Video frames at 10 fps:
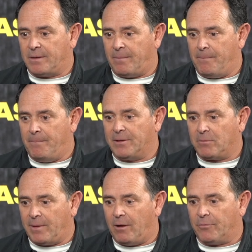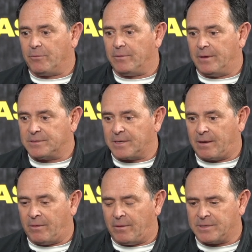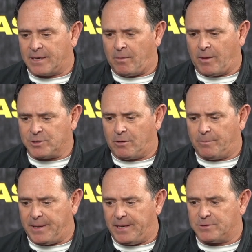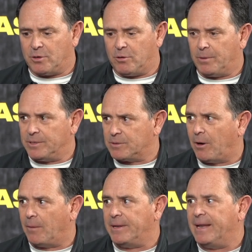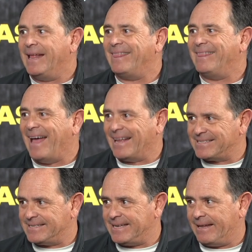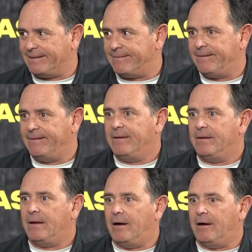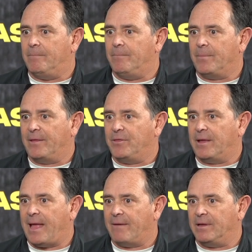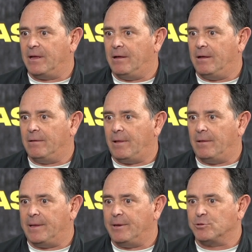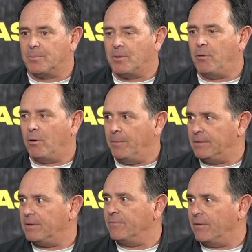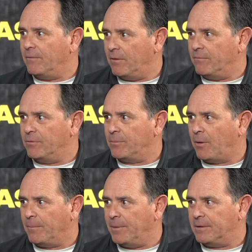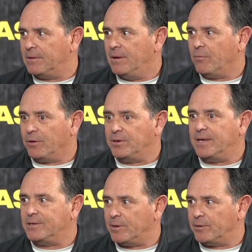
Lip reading: mental health or a psychological piece to your police department, that's a 10. I think having a leadership component of your department, where you teach